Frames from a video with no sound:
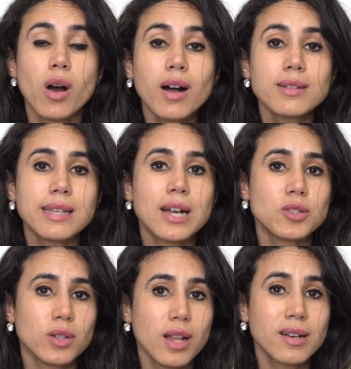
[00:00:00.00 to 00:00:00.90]
heart sounds,
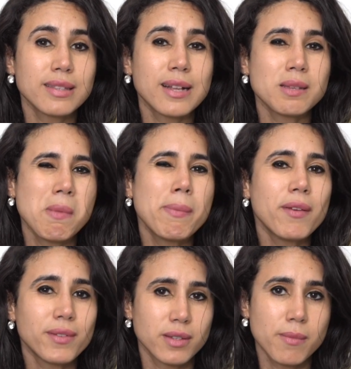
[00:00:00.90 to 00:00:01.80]
your lung sounds, and maybe
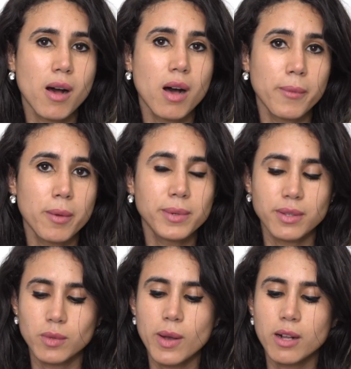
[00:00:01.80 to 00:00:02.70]
even some heart murmurs
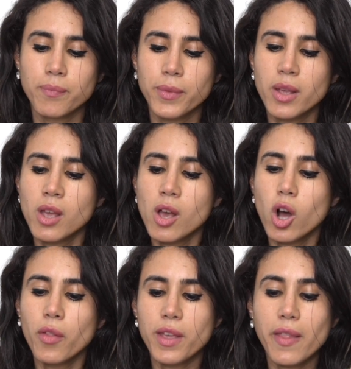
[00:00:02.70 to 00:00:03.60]
as well.
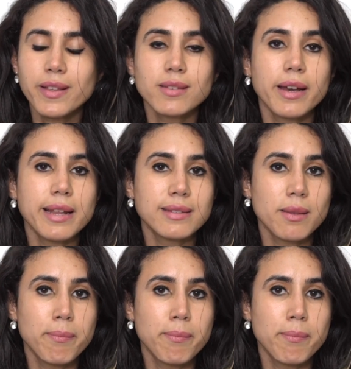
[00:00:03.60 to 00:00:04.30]
On the other side is the